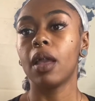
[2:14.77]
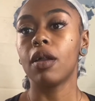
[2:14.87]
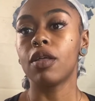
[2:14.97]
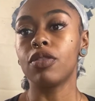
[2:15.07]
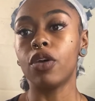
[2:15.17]

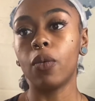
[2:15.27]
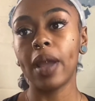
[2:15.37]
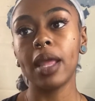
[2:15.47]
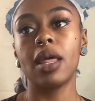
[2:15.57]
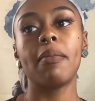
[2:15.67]
the
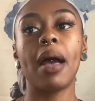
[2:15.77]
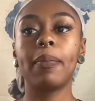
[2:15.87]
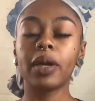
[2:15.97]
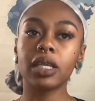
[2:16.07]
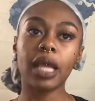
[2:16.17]
way that my
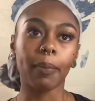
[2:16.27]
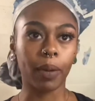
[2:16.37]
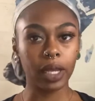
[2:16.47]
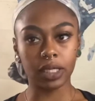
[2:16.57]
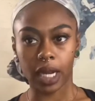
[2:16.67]
booking site
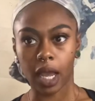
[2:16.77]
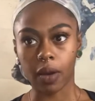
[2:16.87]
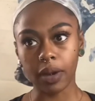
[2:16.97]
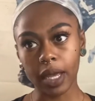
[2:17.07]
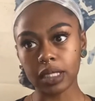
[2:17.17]
breaks
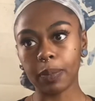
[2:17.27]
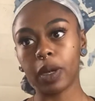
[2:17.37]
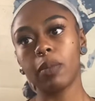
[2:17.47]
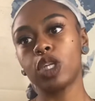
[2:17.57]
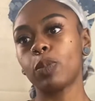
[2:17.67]
down is it pretty
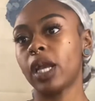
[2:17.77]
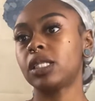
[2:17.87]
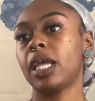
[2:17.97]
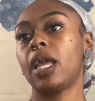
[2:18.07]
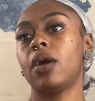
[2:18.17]
much breaks
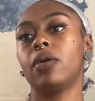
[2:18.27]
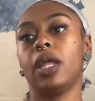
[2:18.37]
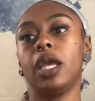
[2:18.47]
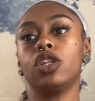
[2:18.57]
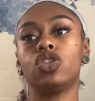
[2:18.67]
down
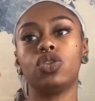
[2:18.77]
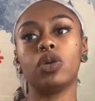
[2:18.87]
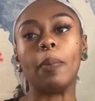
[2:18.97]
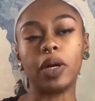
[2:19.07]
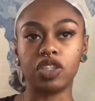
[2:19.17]
into a
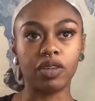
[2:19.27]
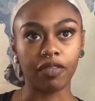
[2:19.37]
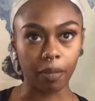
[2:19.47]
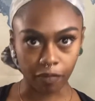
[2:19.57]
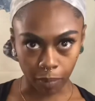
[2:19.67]
bunch of
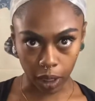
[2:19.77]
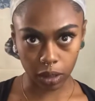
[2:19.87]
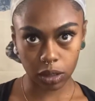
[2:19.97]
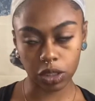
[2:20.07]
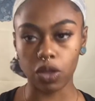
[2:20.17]
different parts.